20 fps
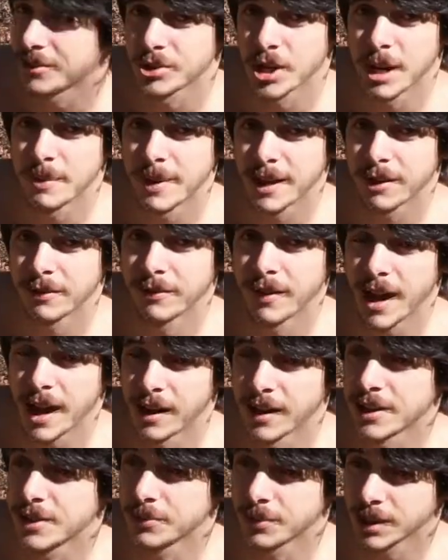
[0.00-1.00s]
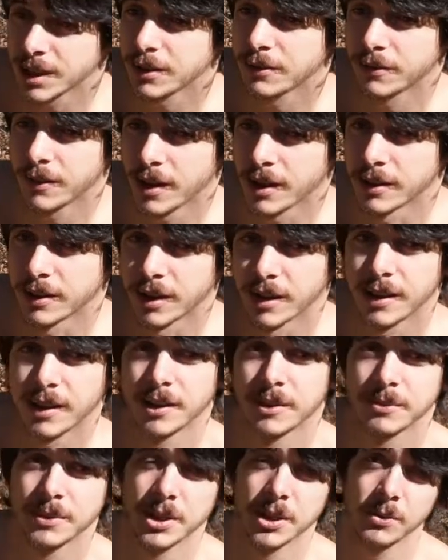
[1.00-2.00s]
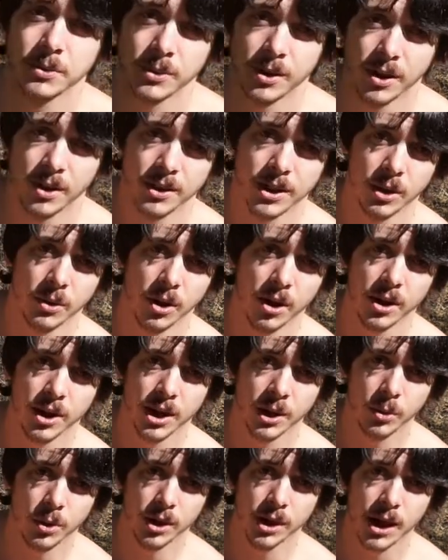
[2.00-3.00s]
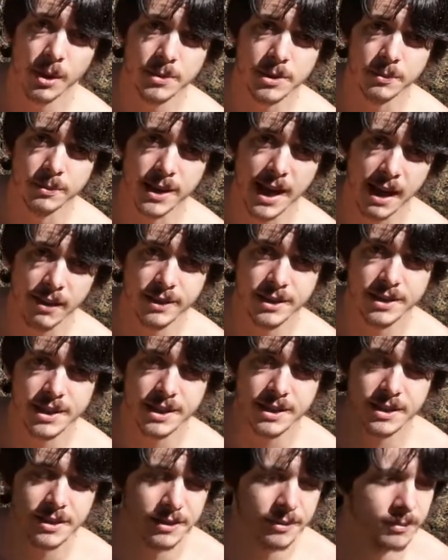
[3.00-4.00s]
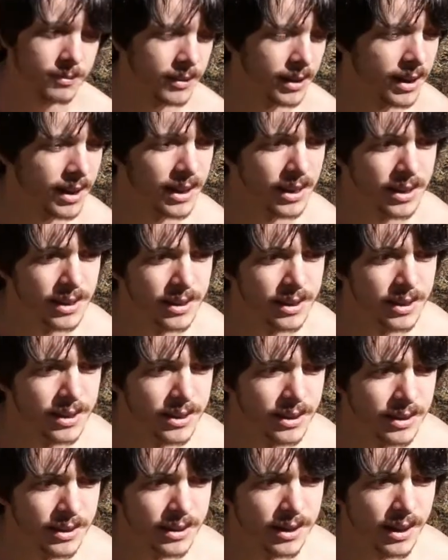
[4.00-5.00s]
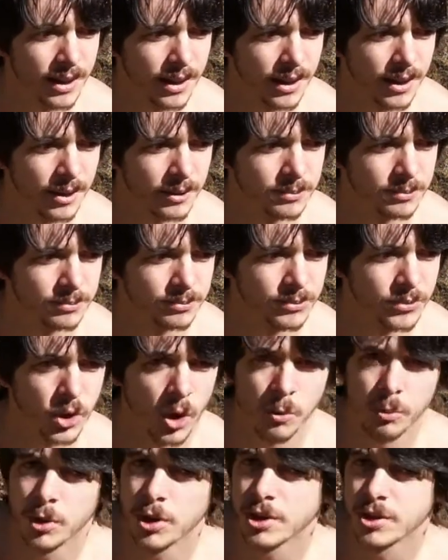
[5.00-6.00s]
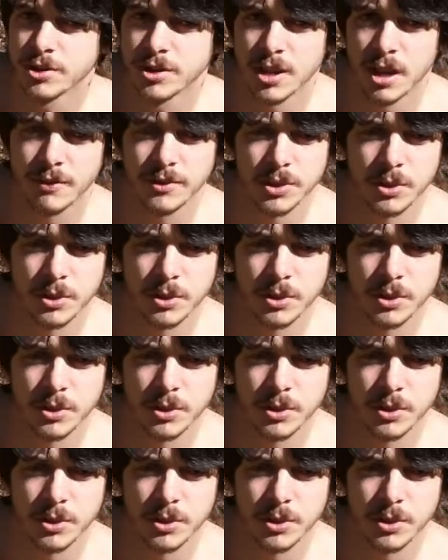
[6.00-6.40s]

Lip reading: try and make a fire. It's really fun. You are going to work up some calluses. Don't push yourself